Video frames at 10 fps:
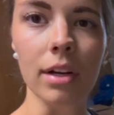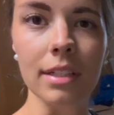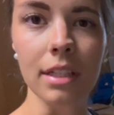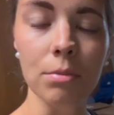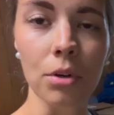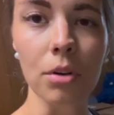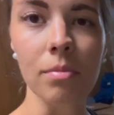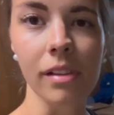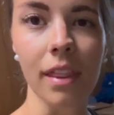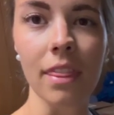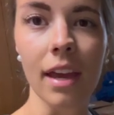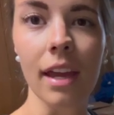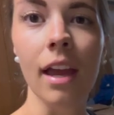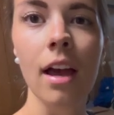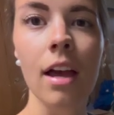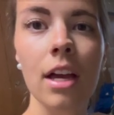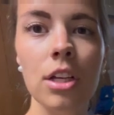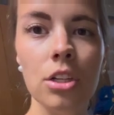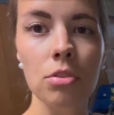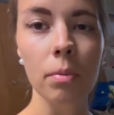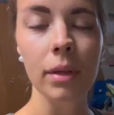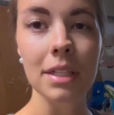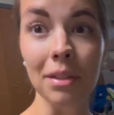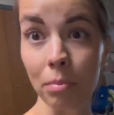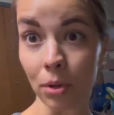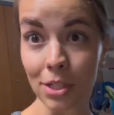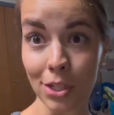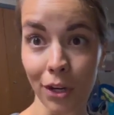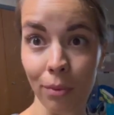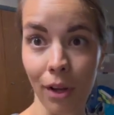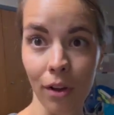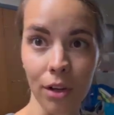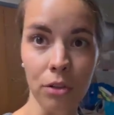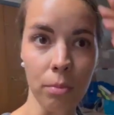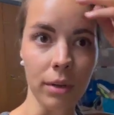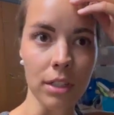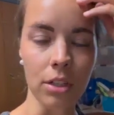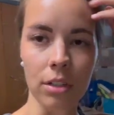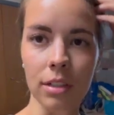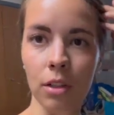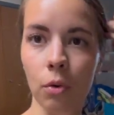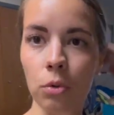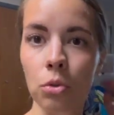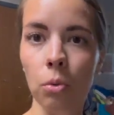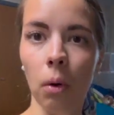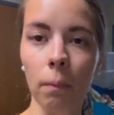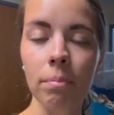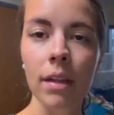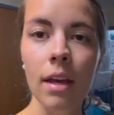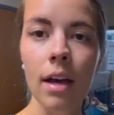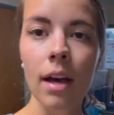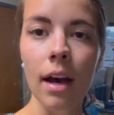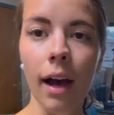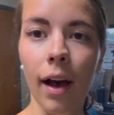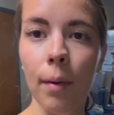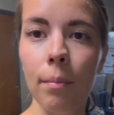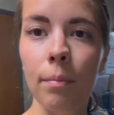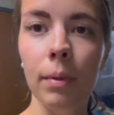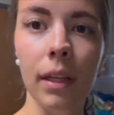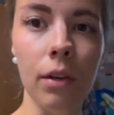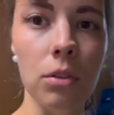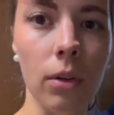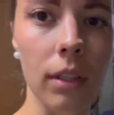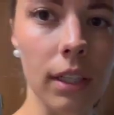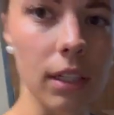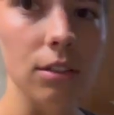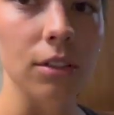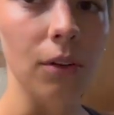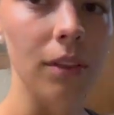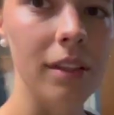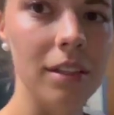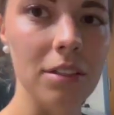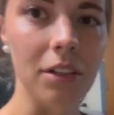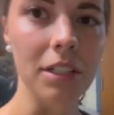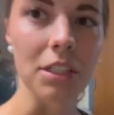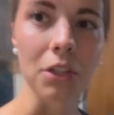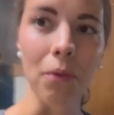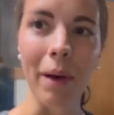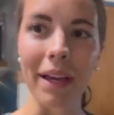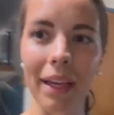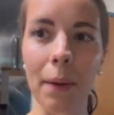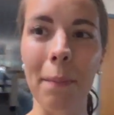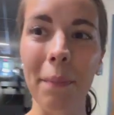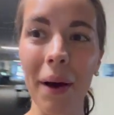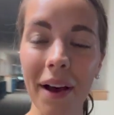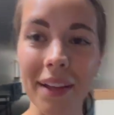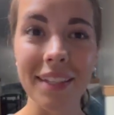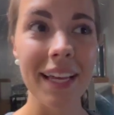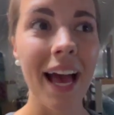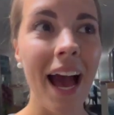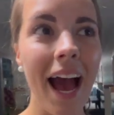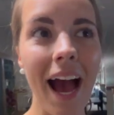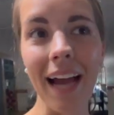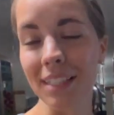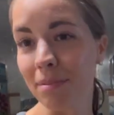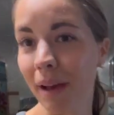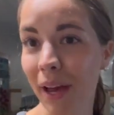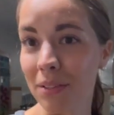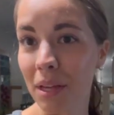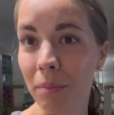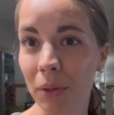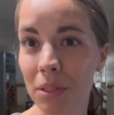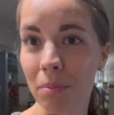team room that they just replaced the printer. We all got new printers in the whole school, but they also cleaned, so this all needs to go back in. But I did my outside bulletin